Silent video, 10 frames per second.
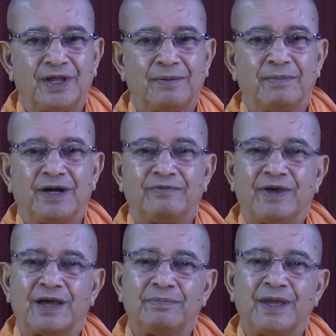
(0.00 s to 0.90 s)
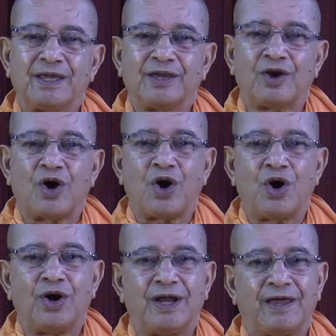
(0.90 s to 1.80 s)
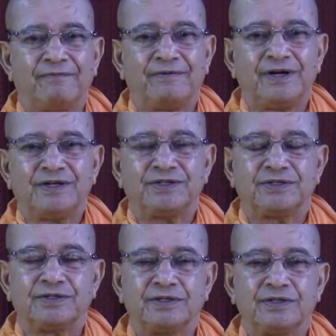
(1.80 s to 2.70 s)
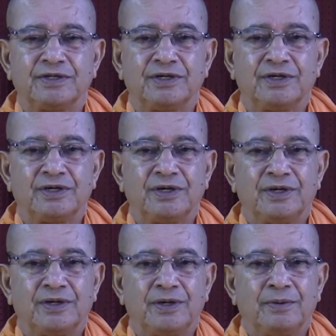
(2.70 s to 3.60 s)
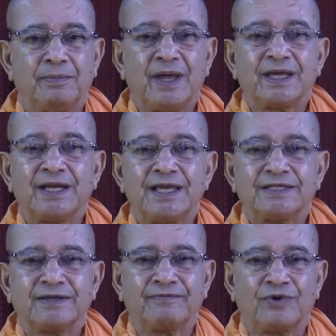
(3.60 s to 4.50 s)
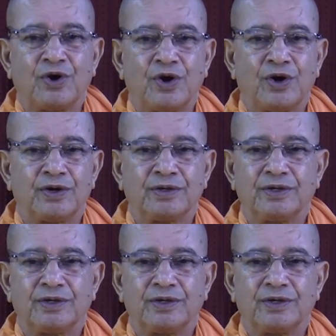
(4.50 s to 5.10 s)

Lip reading: But we are making all efforts by grace of God.